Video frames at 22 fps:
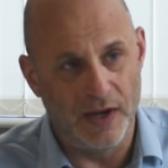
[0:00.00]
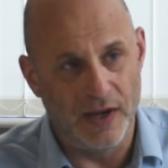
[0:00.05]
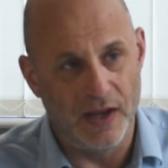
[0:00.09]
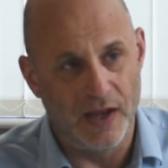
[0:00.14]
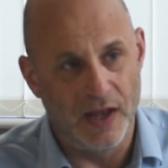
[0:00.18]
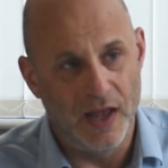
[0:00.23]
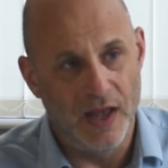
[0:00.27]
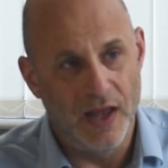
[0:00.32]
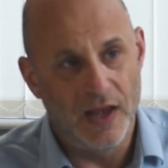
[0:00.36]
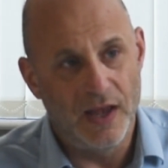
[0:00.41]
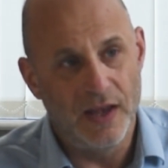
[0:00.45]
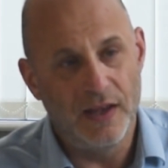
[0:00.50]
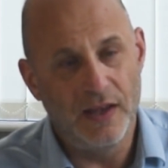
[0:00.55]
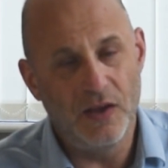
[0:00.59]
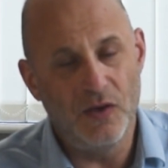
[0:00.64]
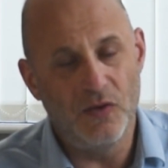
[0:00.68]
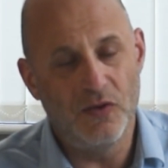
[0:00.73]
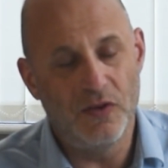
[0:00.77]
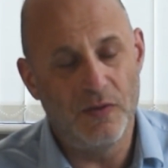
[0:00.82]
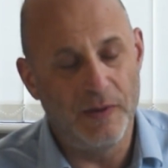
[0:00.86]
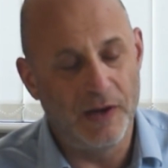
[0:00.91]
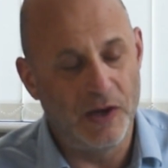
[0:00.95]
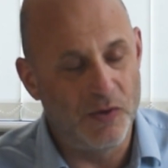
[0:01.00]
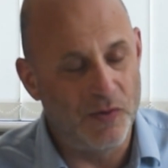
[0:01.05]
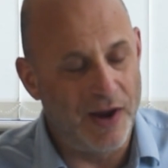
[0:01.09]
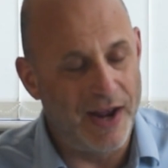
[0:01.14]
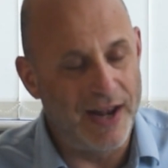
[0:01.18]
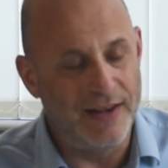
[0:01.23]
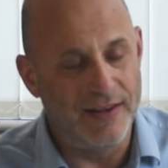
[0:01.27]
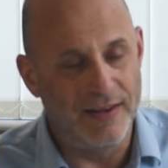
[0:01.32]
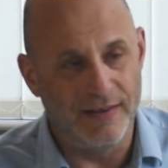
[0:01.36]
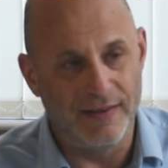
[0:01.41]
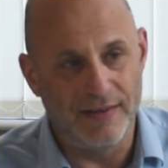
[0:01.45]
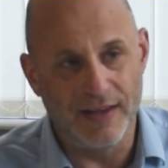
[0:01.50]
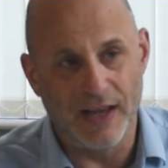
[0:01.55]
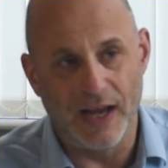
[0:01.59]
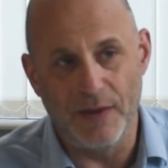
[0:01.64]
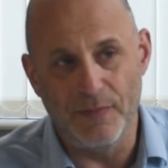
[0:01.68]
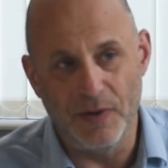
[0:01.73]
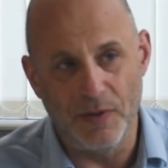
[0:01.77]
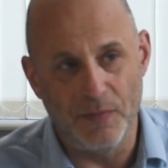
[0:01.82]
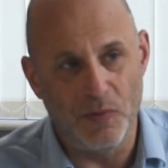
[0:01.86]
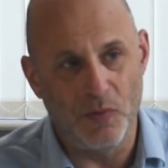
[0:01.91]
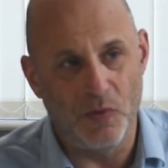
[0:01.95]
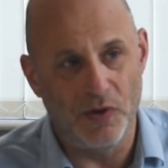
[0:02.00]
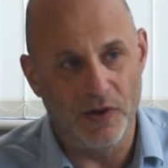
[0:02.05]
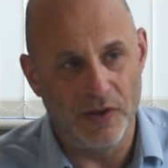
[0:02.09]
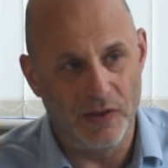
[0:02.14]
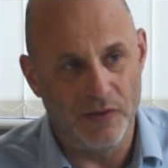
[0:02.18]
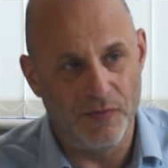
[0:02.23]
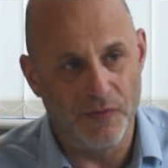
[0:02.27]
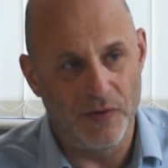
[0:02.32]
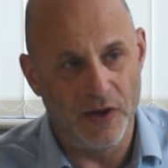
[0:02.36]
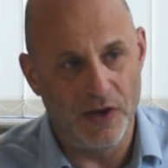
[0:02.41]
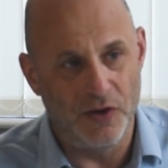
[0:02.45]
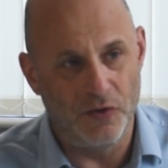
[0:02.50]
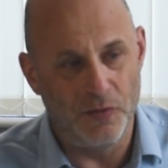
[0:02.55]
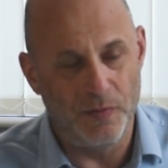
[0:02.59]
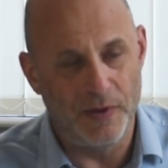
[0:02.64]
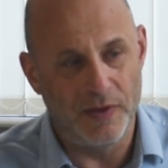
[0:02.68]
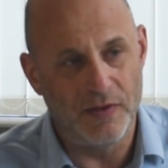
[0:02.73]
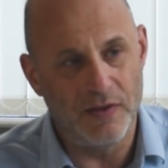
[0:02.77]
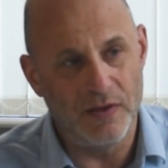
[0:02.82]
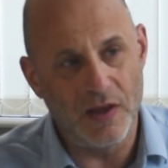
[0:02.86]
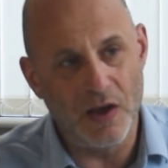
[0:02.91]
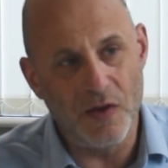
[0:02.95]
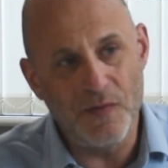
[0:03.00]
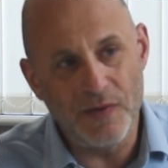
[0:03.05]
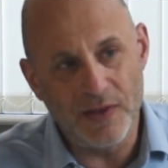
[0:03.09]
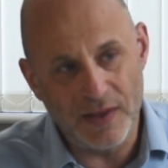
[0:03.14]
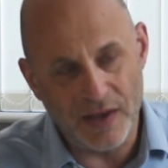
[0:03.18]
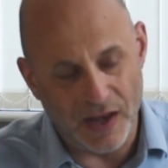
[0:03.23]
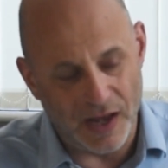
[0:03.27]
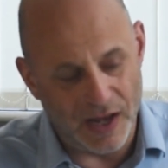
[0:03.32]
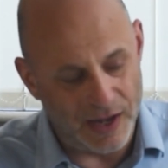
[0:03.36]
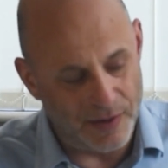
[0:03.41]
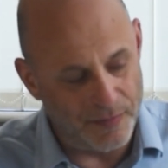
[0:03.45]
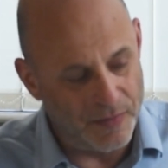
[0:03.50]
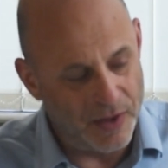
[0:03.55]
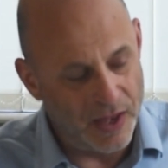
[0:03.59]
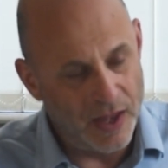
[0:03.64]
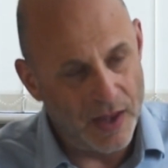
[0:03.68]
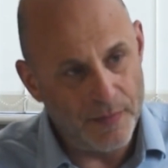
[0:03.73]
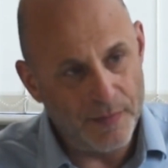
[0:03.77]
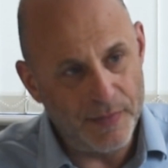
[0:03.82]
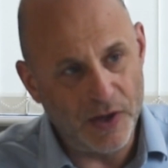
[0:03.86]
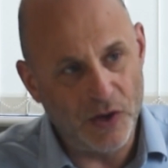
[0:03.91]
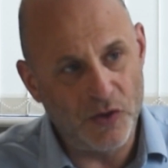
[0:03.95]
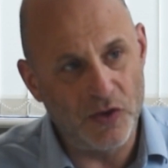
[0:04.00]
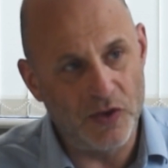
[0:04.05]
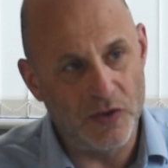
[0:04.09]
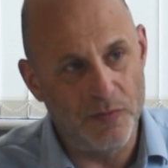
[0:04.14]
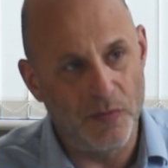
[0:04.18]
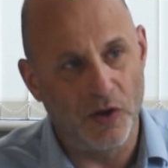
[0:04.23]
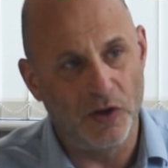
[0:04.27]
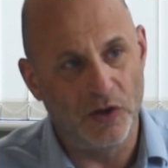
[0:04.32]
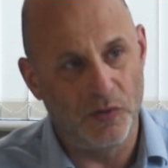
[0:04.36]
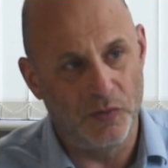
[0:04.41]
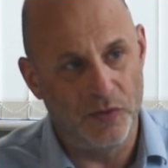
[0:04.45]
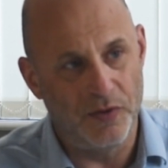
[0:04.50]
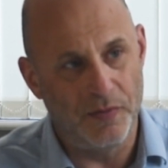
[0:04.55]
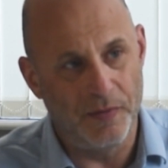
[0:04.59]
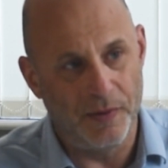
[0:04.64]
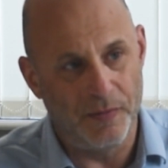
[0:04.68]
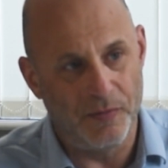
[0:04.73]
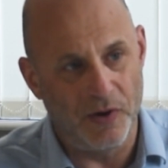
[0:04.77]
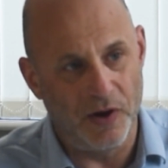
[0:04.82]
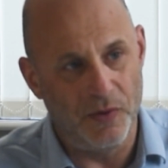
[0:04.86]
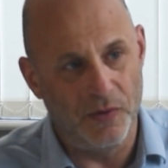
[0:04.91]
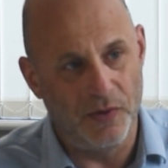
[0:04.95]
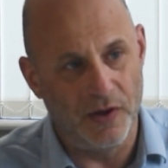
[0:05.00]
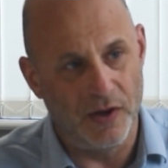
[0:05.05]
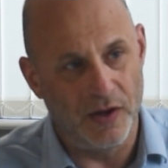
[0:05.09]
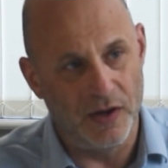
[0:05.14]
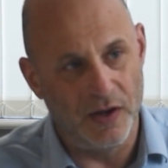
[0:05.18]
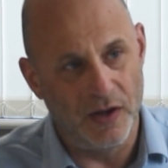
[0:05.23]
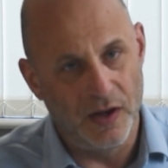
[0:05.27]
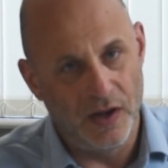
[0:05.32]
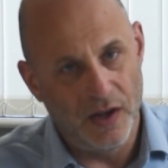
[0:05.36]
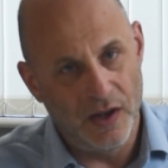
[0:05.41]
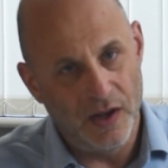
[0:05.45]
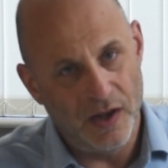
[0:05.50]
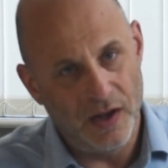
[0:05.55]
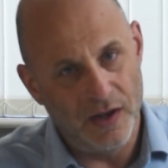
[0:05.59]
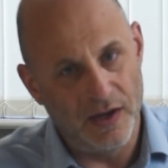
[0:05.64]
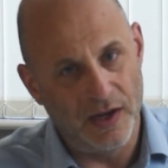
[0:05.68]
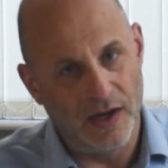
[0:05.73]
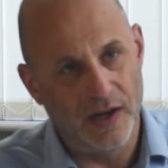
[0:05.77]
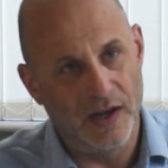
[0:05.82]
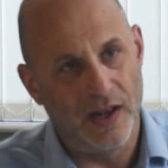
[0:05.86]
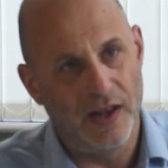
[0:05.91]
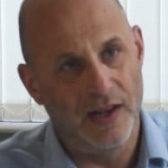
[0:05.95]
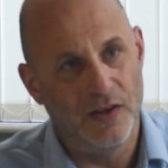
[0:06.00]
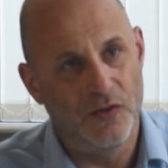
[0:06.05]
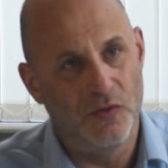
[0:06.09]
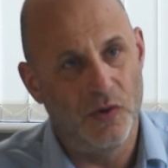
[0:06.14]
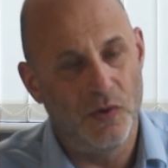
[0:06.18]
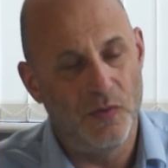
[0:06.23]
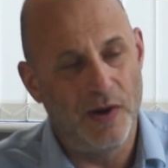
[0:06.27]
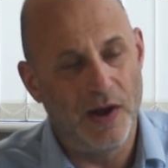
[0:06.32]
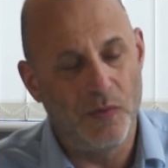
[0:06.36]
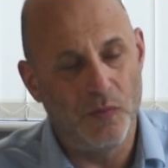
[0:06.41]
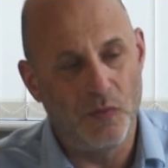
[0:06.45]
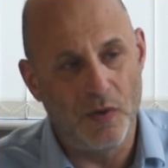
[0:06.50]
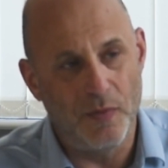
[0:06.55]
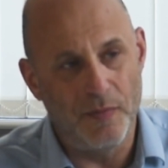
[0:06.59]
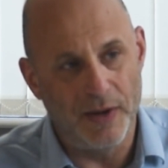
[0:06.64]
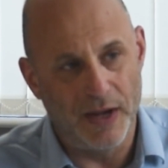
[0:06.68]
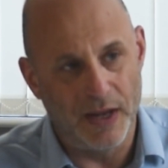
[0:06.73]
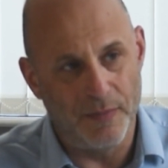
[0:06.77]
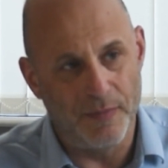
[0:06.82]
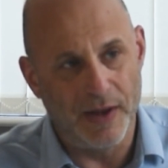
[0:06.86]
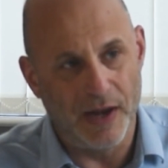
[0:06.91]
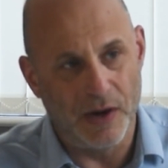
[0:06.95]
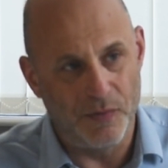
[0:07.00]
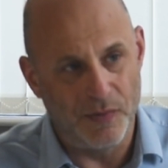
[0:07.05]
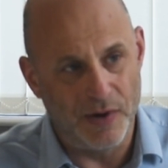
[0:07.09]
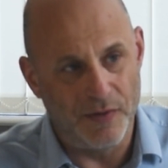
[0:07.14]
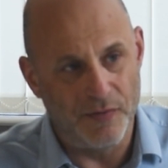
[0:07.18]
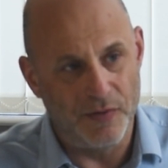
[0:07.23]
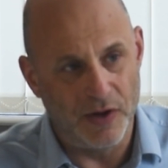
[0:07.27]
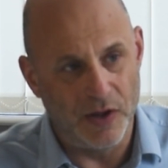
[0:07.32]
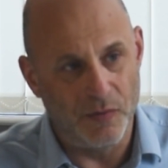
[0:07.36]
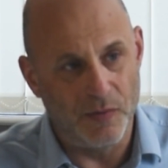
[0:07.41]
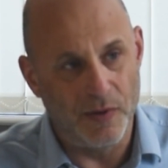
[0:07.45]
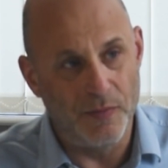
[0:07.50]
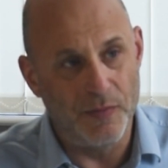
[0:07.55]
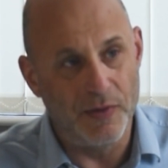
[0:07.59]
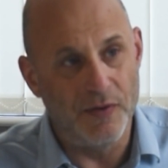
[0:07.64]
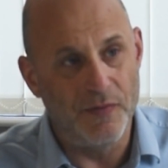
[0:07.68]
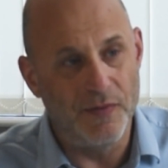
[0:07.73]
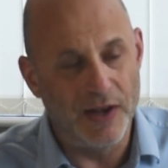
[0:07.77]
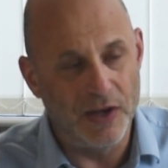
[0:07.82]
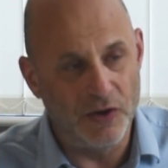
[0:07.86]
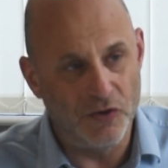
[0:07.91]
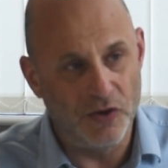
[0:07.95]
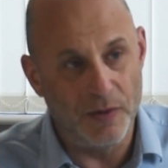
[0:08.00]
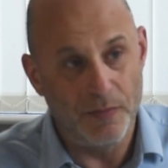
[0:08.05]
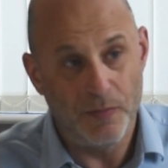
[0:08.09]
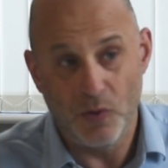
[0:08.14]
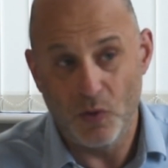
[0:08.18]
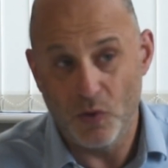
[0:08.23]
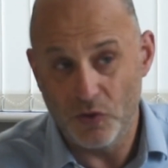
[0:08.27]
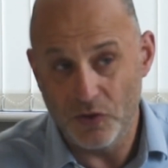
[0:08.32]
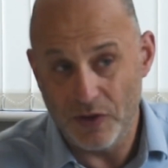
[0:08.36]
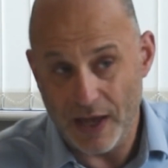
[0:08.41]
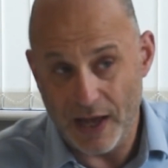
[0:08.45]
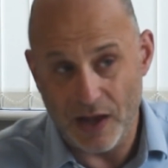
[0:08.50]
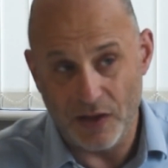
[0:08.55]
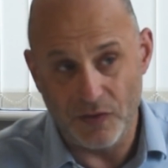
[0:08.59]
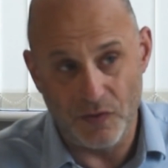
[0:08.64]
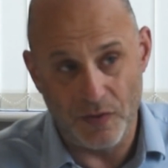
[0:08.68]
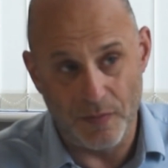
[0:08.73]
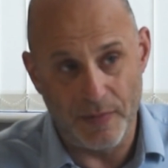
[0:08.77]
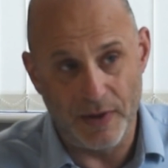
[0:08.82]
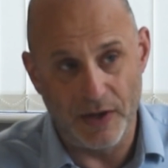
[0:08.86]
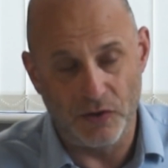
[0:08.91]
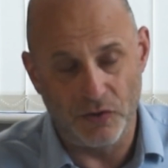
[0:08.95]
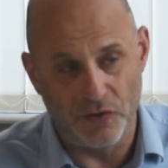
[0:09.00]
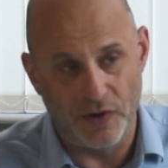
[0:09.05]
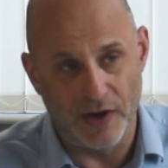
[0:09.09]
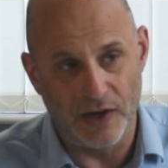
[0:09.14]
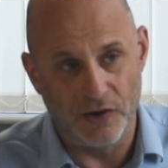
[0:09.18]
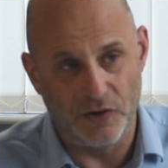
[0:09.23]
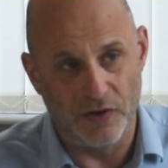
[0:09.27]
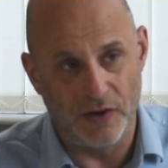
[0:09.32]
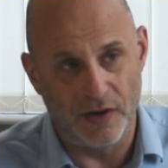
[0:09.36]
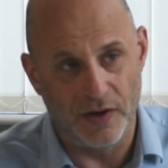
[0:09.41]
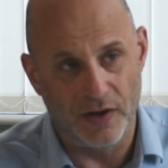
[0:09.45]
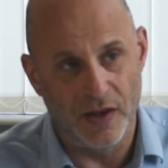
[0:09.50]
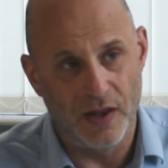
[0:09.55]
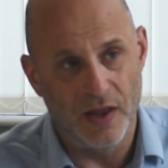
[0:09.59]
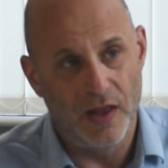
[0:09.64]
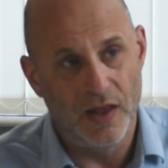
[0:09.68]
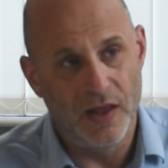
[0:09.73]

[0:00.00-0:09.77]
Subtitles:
It used to be great at its time, number one in the furniture business. Over time, because its model was a bit broken, had declined to around £1 million revenue when we eventually bought it out of administration.